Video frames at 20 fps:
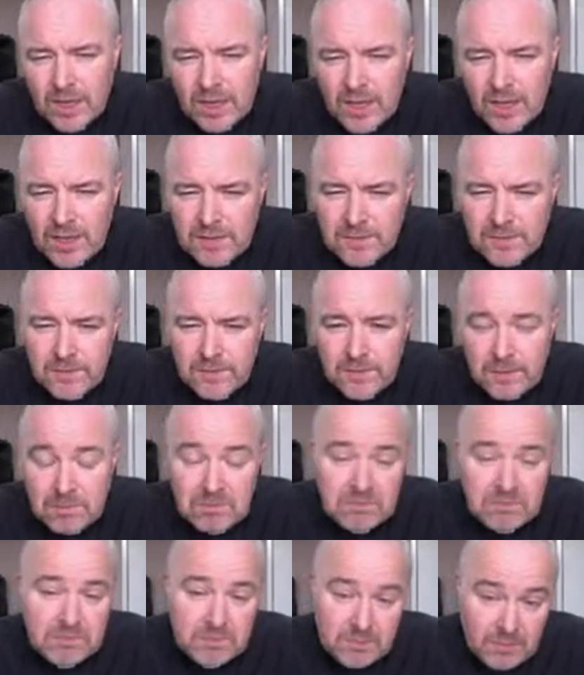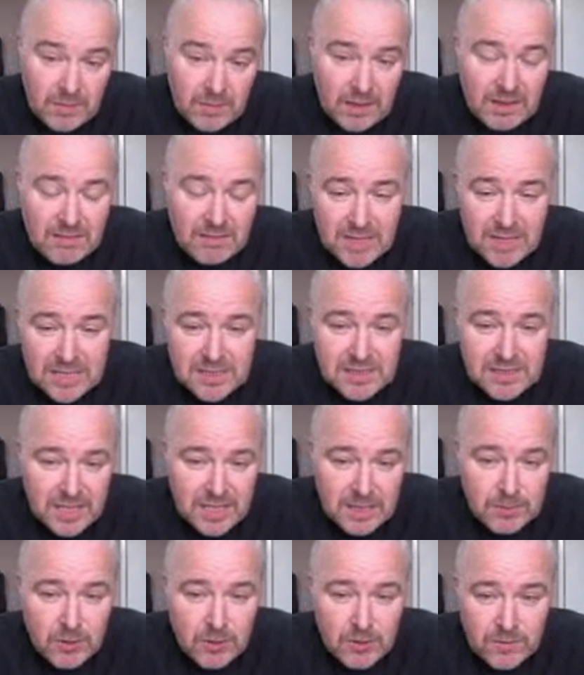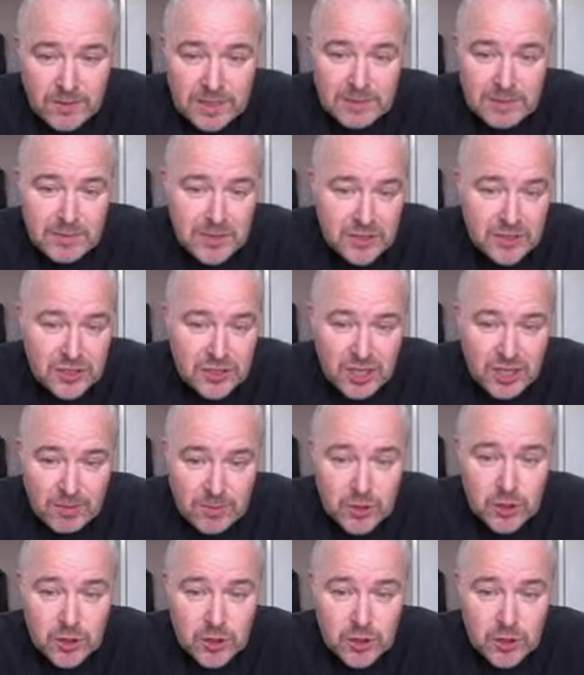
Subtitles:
If, let's think about Philippians chapter